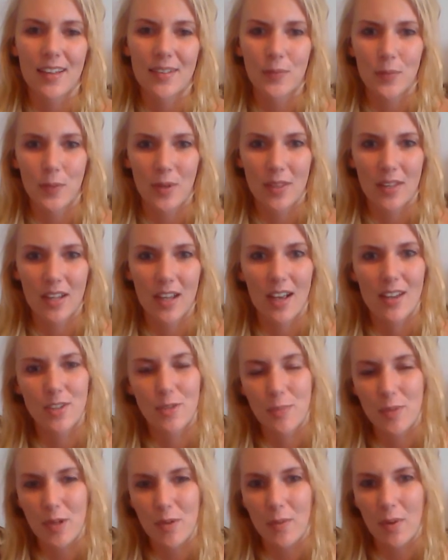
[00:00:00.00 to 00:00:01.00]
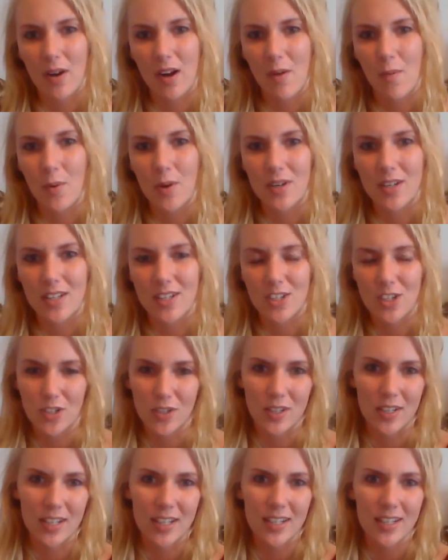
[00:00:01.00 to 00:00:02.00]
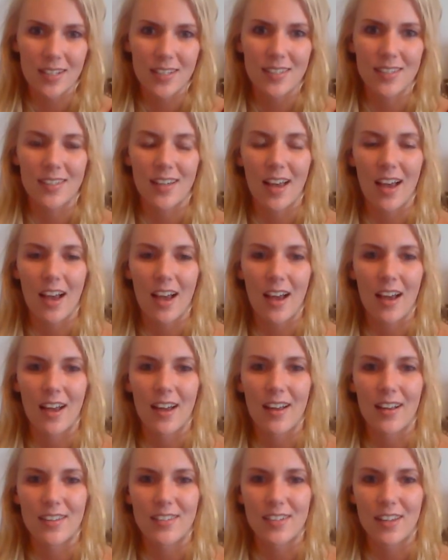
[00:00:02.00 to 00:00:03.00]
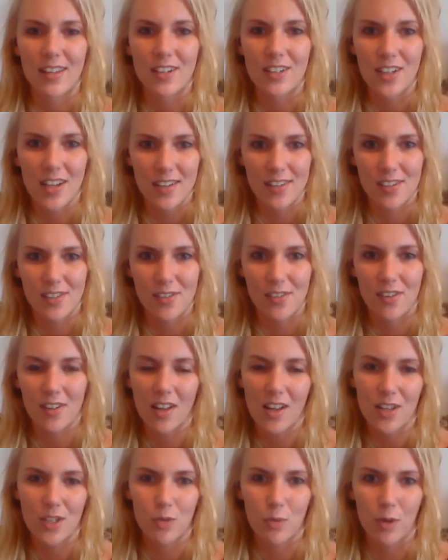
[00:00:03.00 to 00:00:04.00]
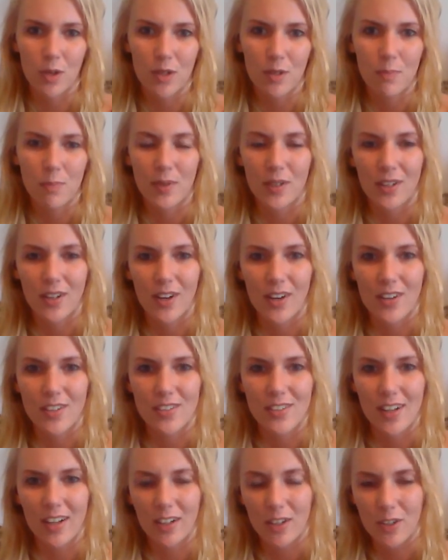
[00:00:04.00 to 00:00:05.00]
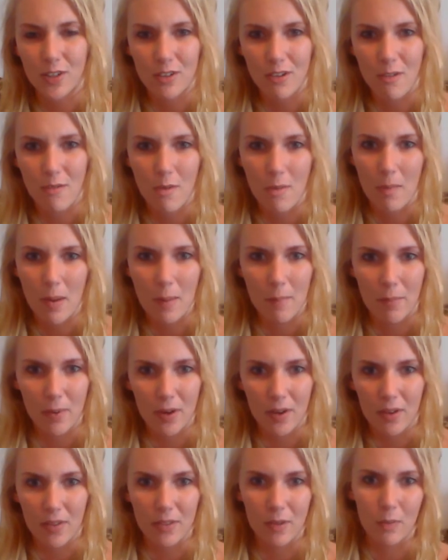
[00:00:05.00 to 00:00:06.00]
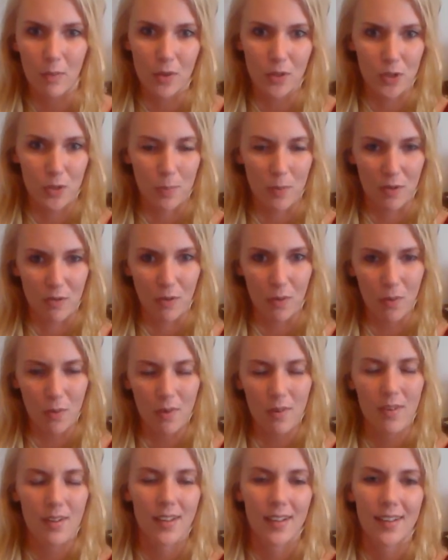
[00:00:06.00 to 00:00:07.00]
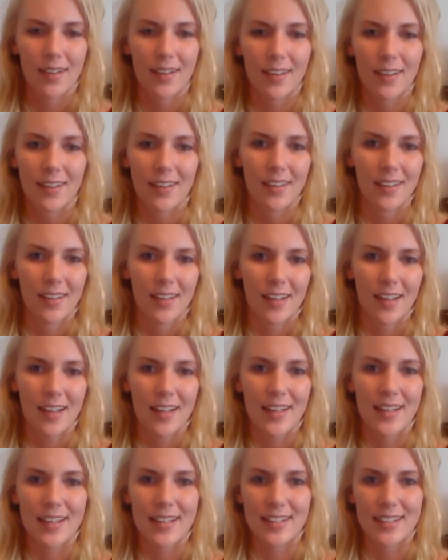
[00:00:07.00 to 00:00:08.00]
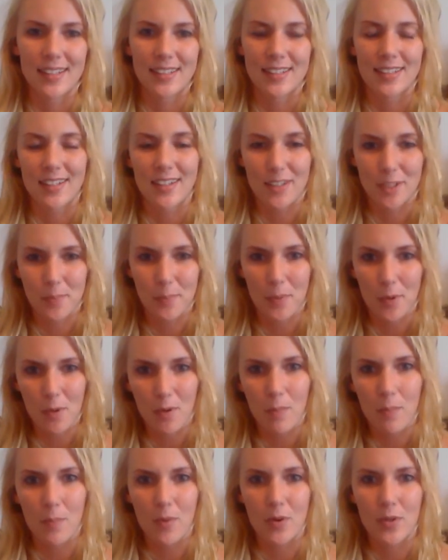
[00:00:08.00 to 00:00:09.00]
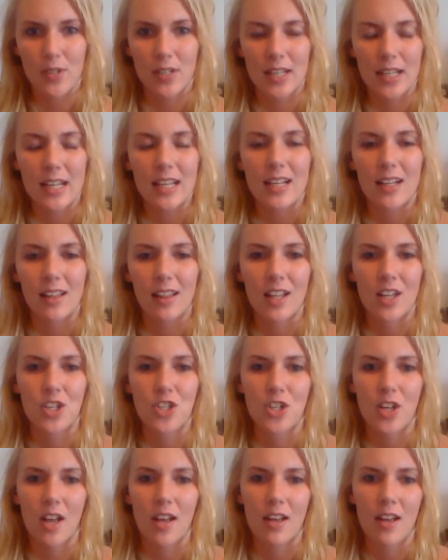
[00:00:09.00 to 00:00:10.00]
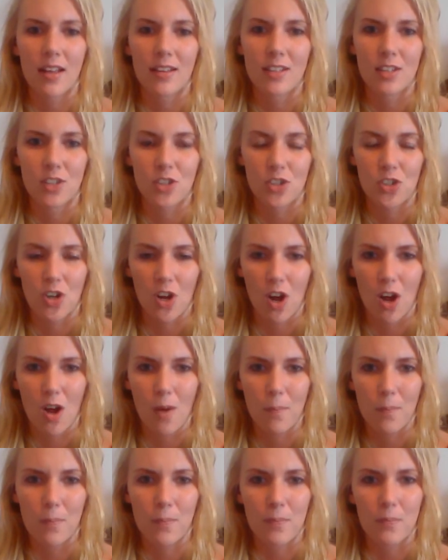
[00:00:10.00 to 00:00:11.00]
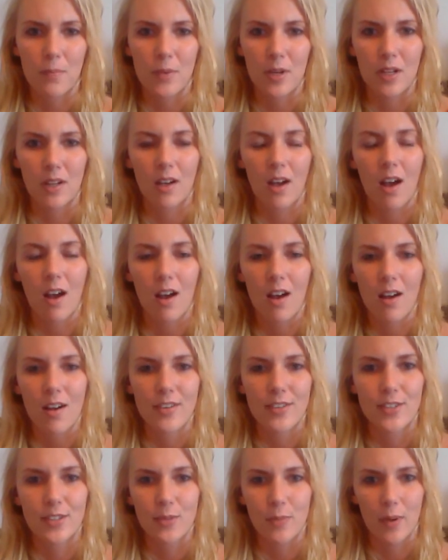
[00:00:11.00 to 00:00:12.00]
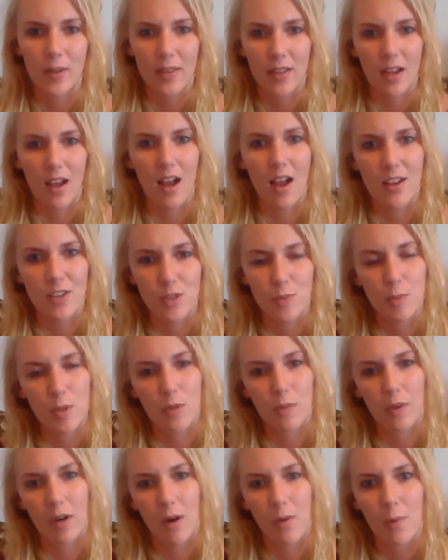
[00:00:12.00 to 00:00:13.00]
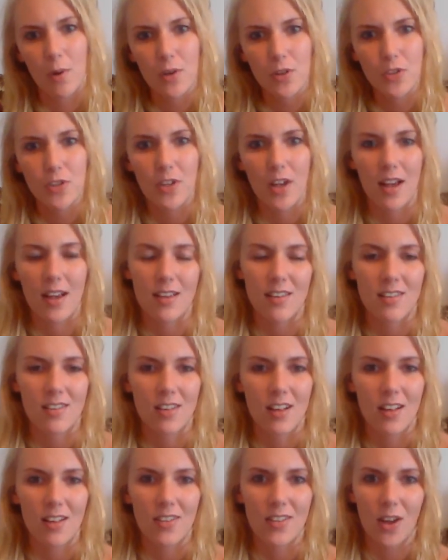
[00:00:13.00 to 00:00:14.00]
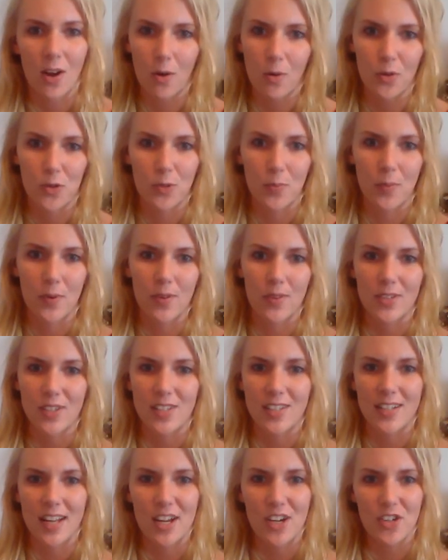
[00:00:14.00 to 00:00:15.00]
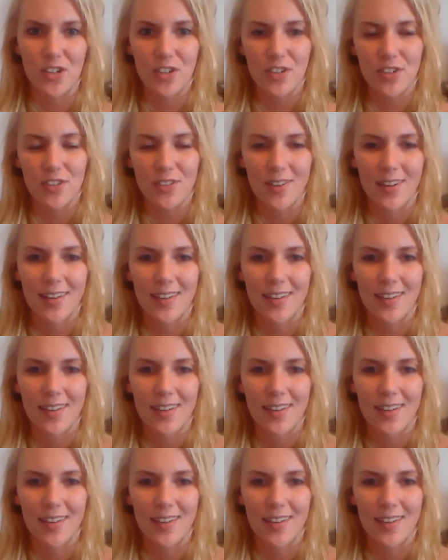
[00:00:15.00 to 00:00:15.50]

When they asked me what I wanted to eat, I said yes to the last one because I couldn't remember the ones before. And I spoke mostly English at the start because when they asked me where I was, I said the hospital station.